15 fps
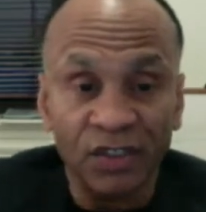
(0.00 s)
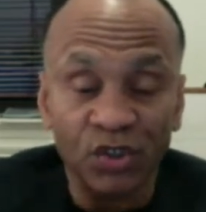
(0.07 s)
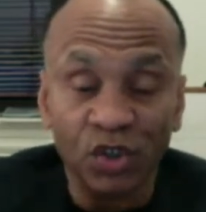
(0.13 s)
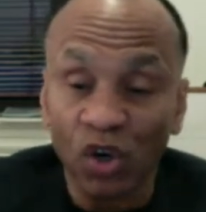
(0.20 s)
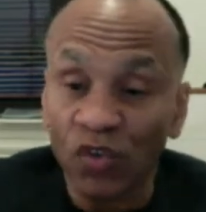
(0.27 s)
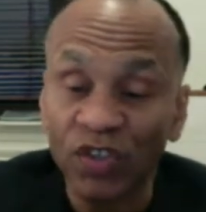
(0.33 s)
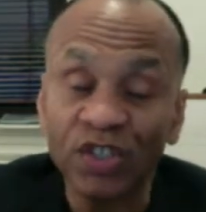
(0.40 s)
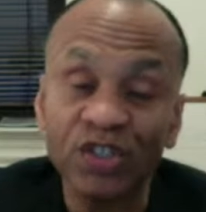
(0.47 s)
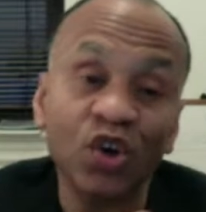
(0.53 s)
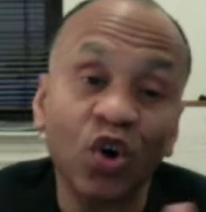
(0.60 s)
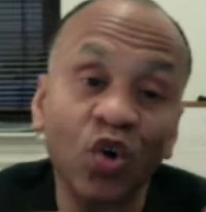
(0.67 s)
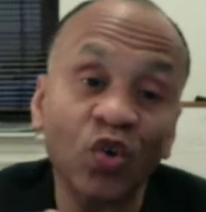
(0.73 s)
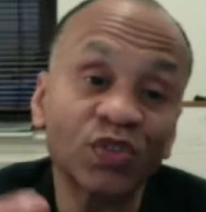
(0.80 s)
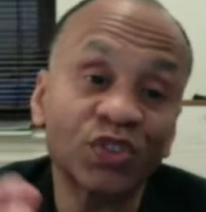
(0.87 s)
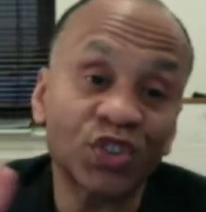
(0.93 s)
there's the
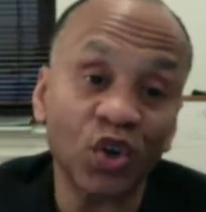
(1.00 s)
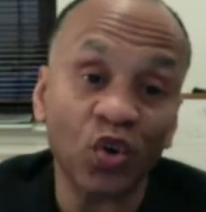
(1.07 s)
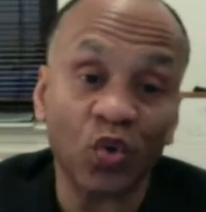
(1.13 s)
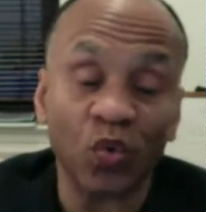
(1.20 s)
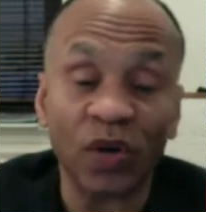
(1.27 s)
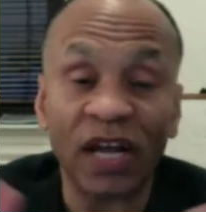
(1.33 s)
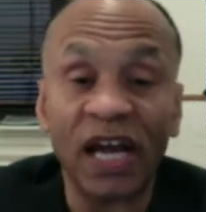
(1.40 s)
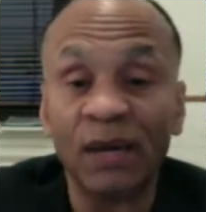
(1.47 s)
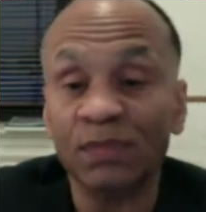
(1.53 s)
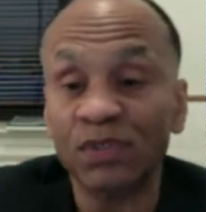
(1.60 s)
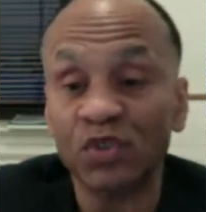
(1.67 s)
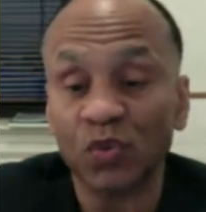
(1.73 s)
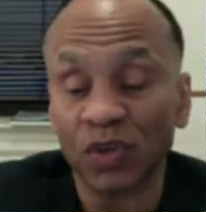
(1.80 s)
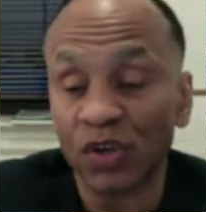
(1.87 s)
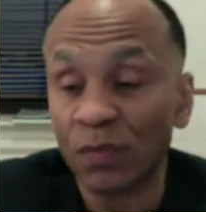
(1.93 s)
whole joke. What
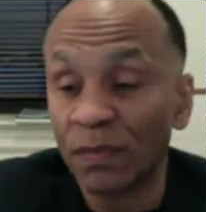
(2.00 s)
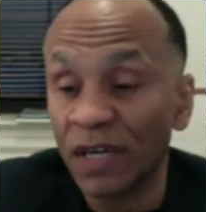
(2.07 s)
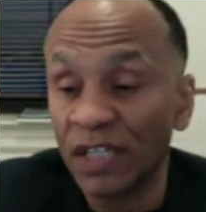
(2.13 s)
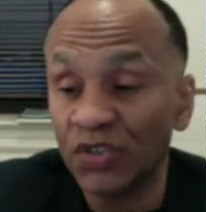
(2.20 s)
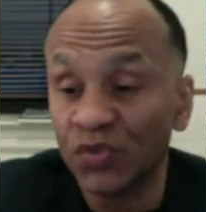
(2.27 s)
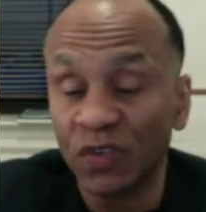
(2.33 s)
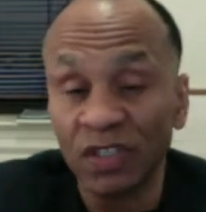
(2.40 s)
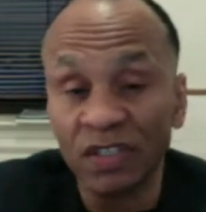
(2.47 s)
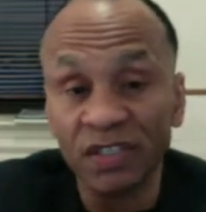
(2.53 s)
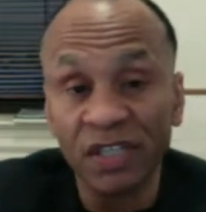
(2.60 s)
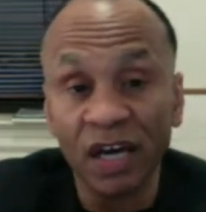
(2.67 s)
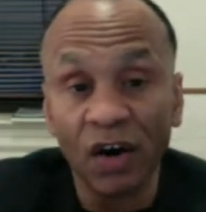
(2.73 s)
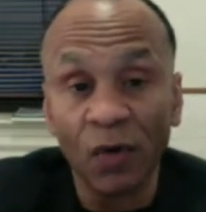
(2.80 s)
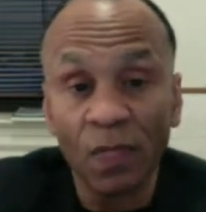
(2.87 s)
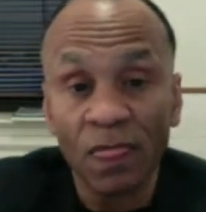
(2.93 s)
happens when her meds runs
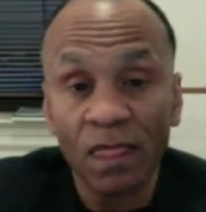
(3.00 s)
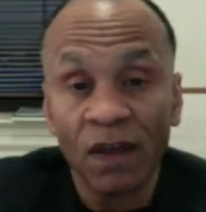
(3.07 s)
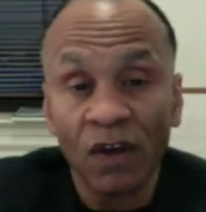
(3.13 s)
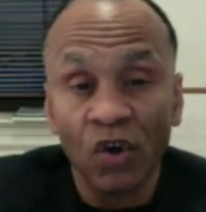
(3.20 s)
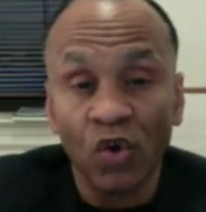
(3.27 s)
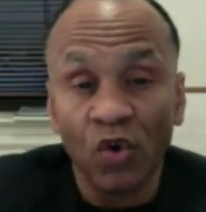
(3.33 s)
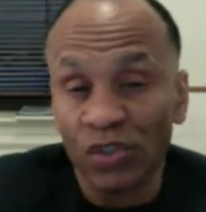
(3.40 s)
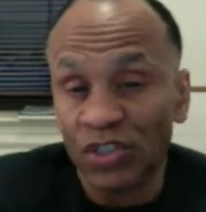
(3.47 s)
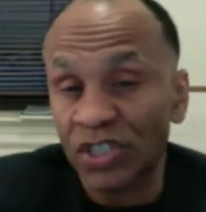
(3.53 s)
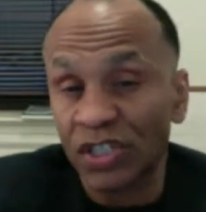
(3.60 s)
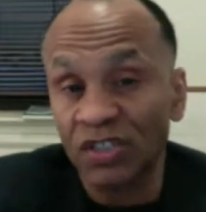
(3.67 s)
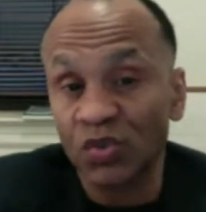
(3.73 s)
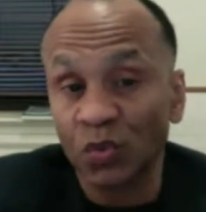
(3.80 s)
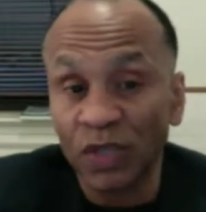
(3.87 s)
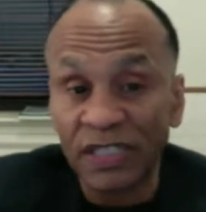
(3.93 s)
out? Well, she
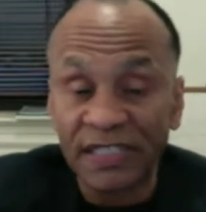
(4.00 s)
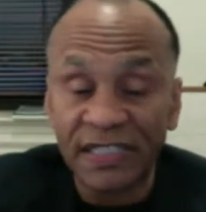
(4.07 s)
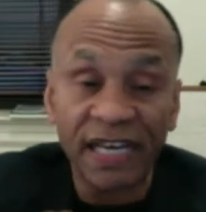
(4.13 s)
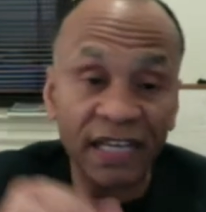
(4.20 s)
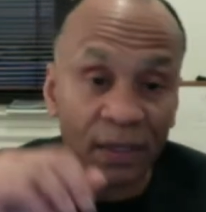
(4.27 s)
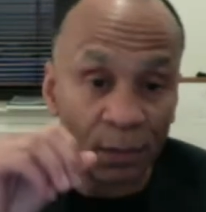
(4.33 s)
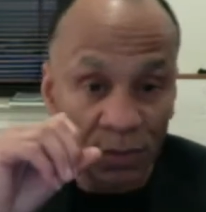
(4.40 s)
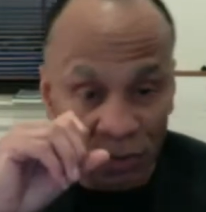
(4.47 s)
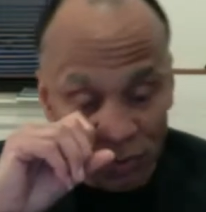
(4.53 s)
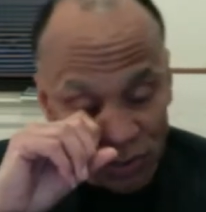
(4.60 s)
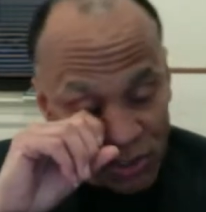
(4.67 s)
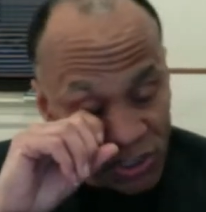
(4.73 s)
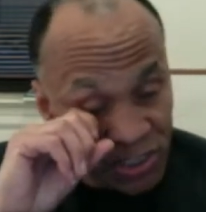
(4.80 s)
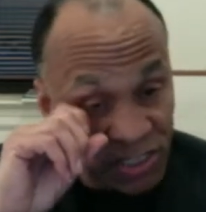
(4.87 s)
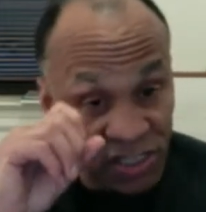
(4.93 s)
doesn't want to take it
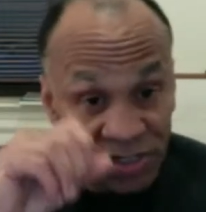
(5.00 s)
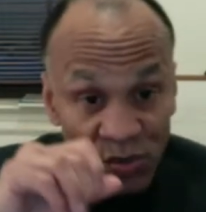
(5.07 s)
because she